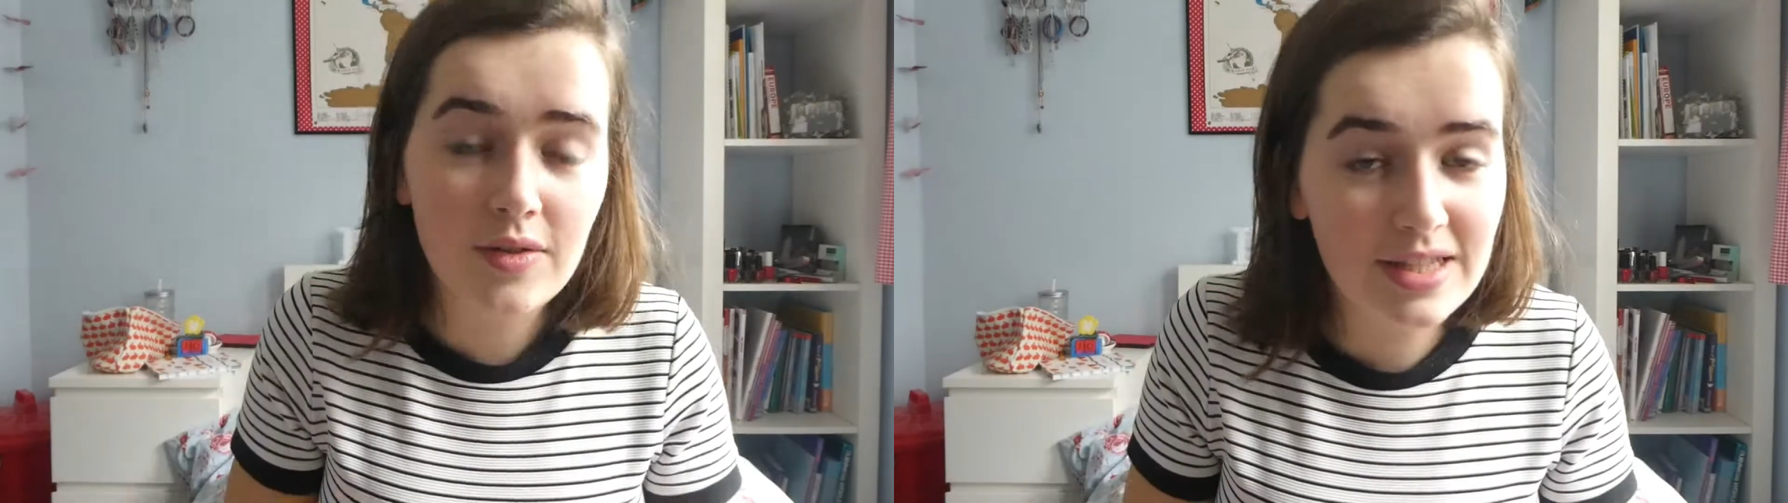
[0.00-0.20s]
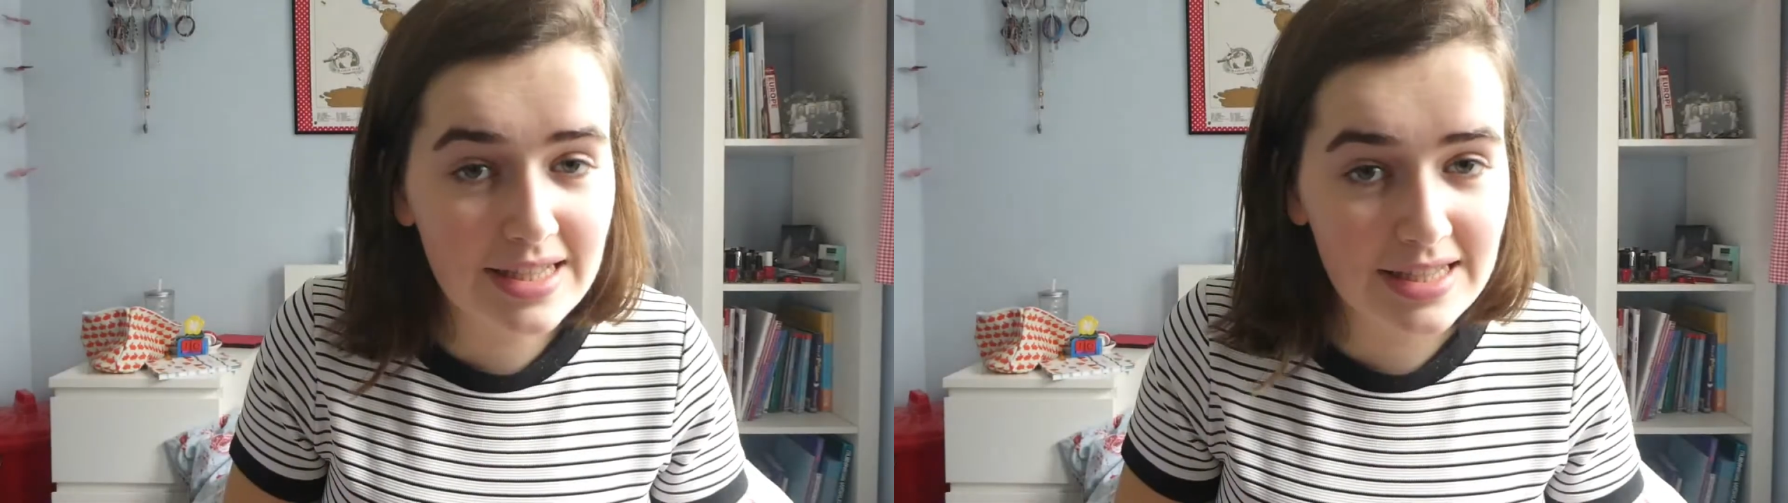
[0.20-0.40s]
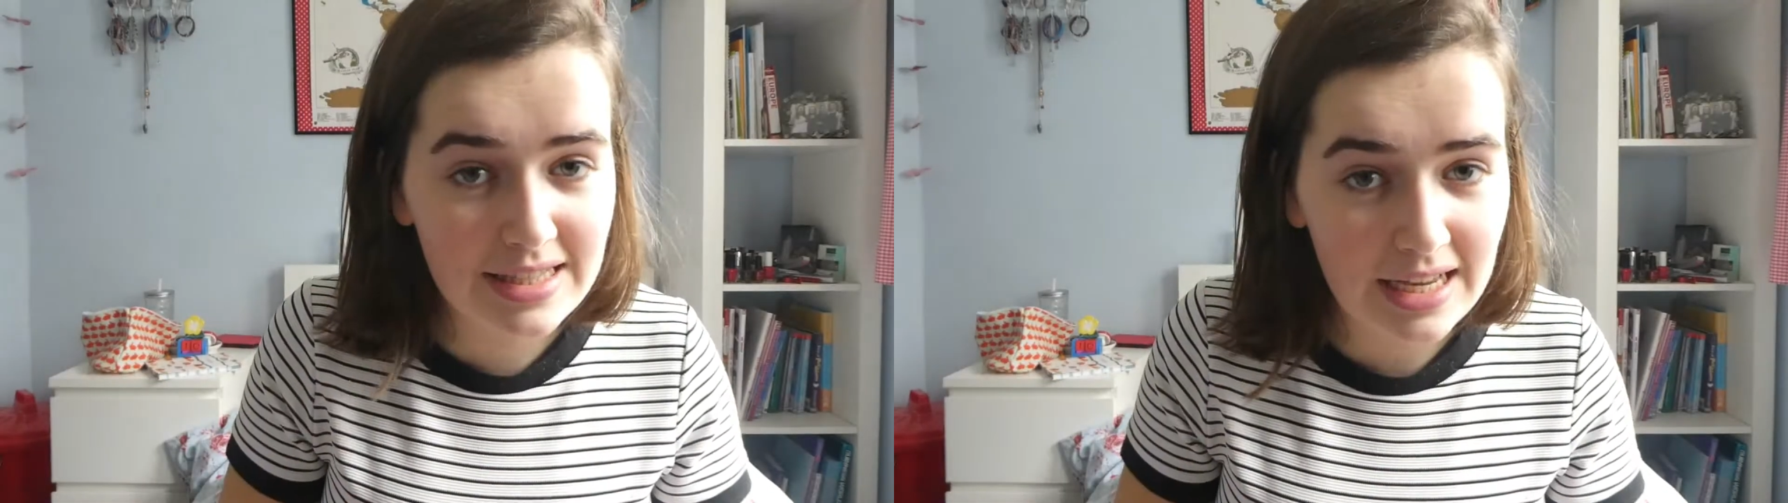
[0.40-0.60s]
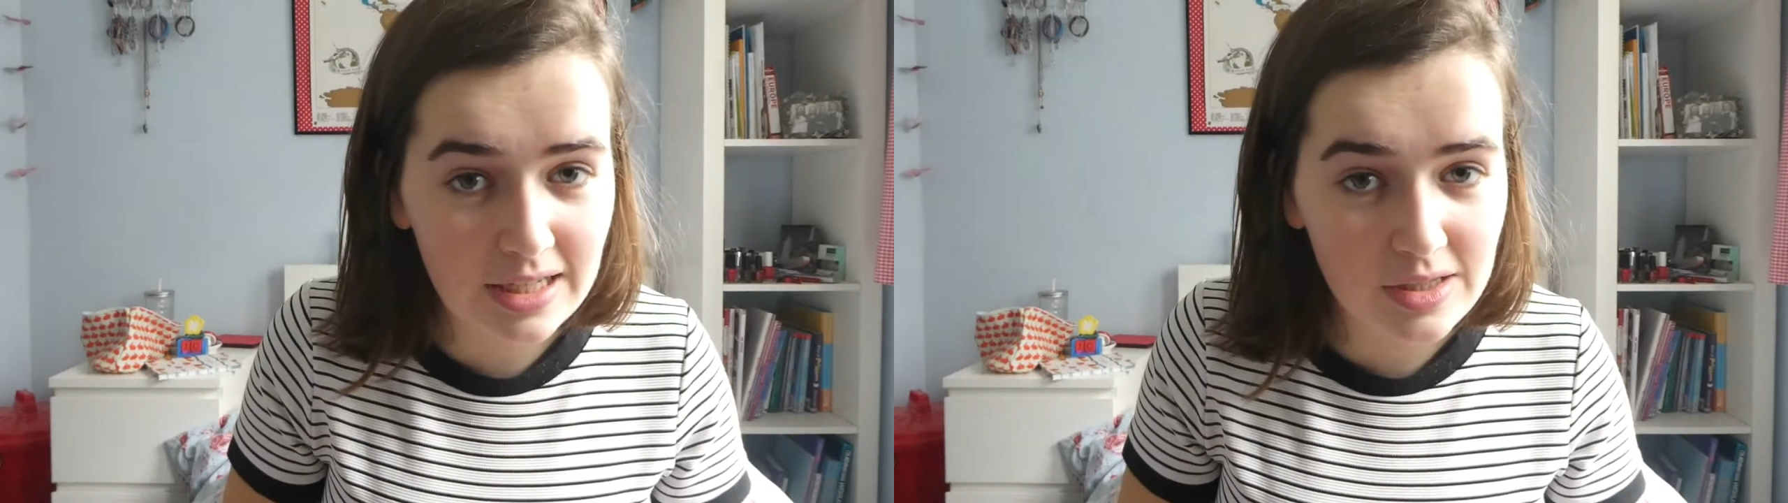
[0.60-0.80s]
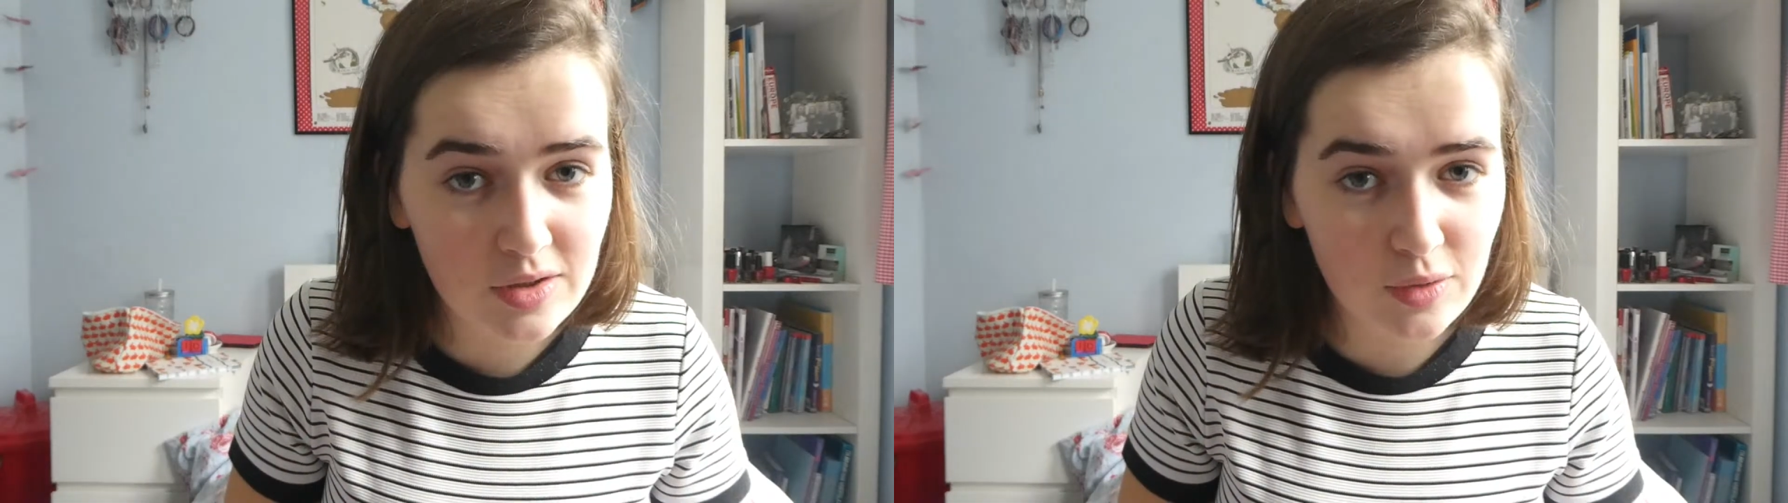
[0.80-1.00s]
this is the
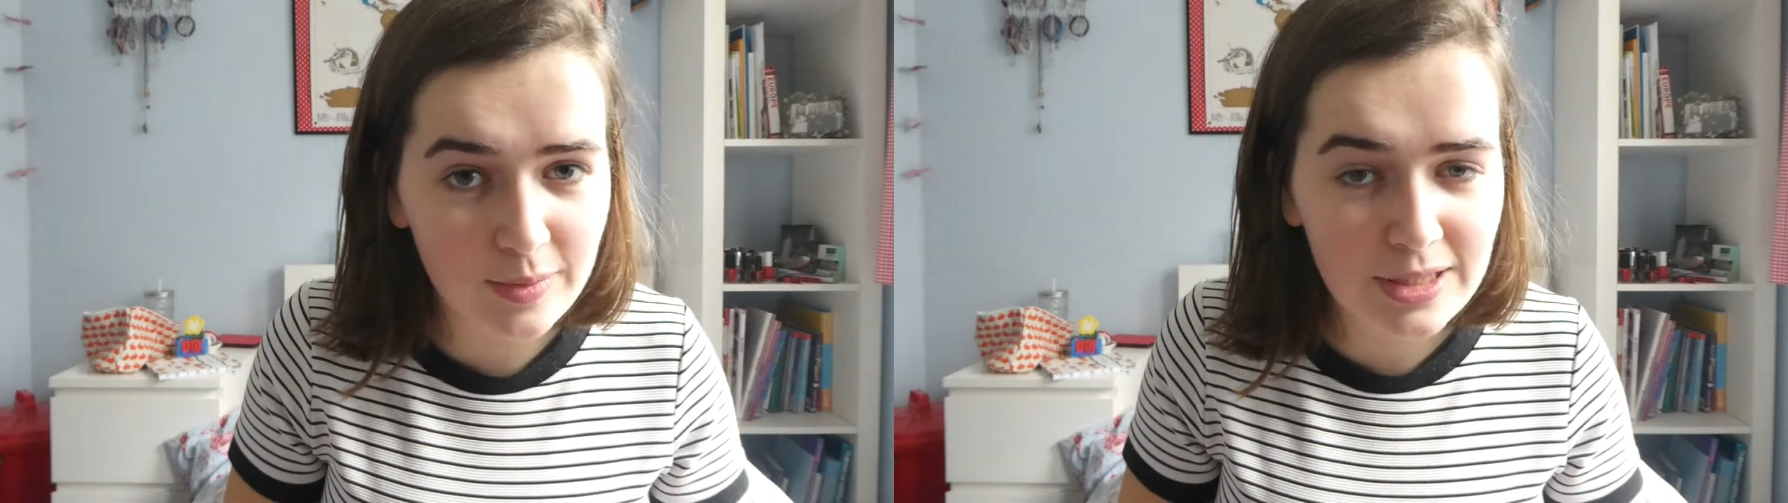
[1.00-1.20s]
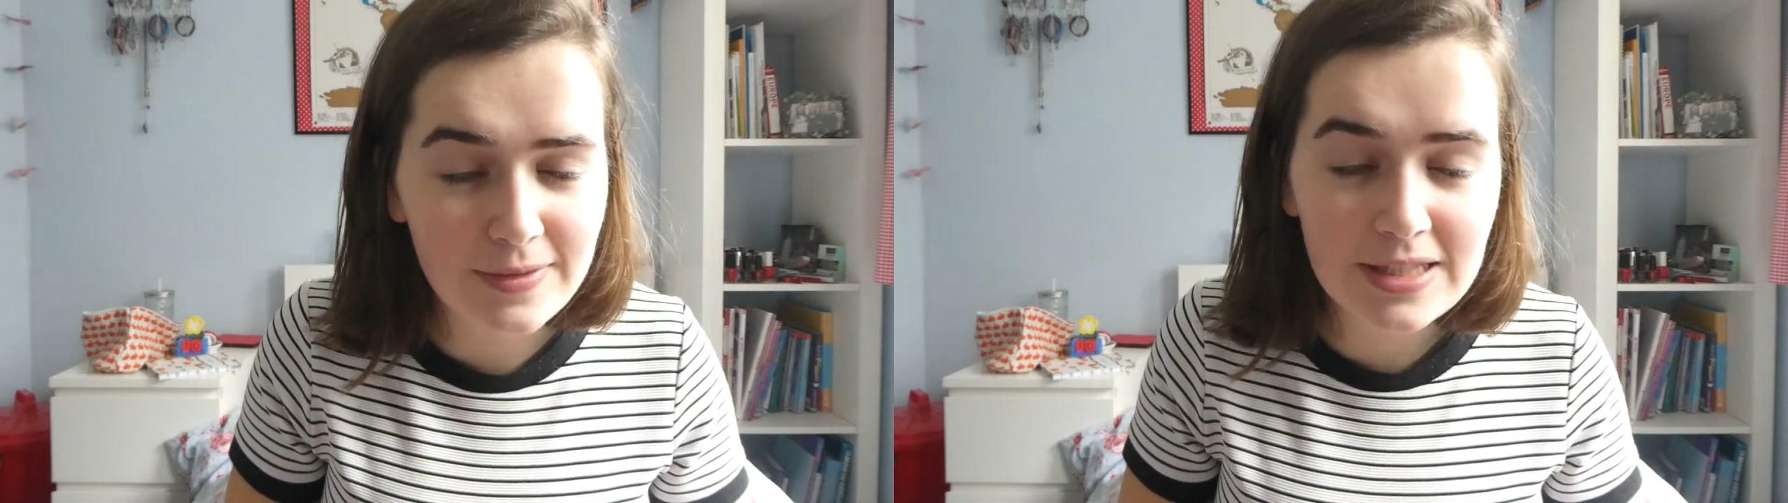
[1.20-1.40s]
second installment of a